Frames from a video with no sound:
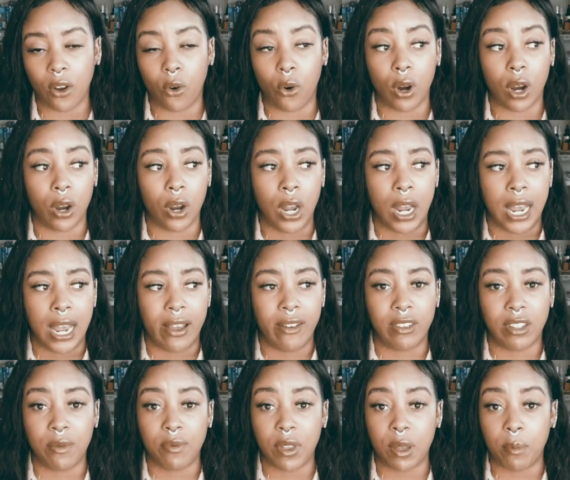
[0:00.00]
Or if
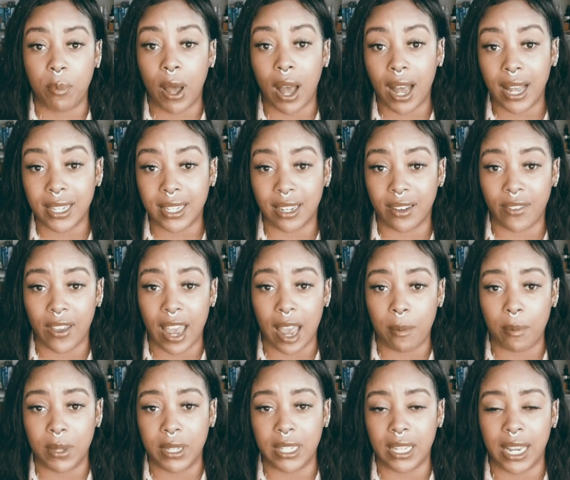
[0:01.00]
something positive
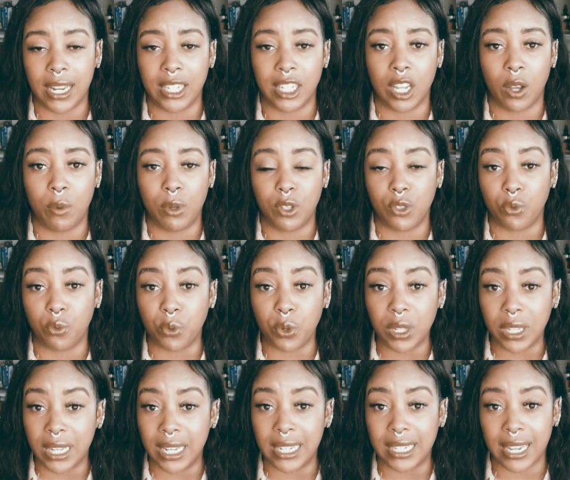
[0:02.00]
happens, like someone's
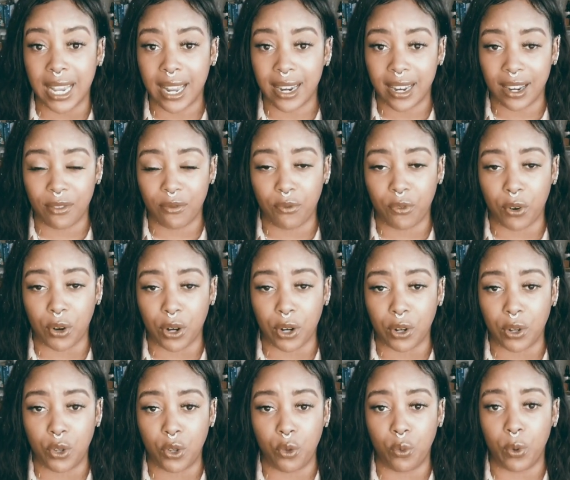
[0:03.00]
really excited
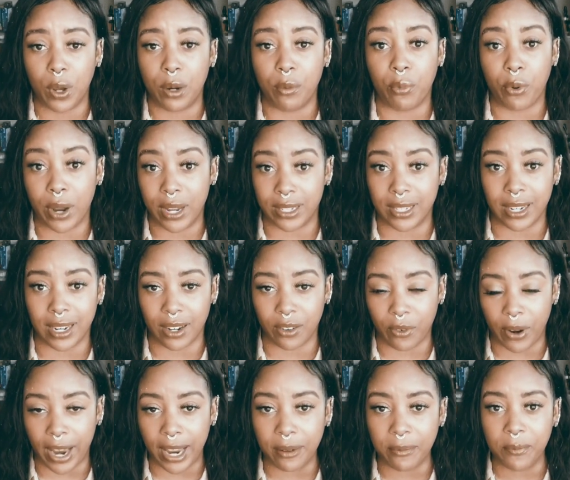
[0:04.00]
for who won president,
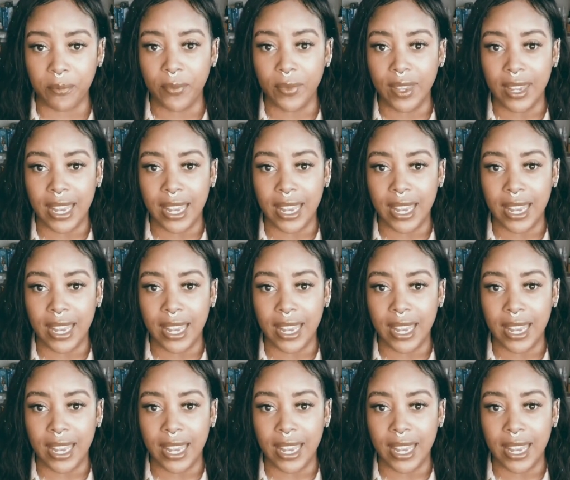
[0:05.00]
right?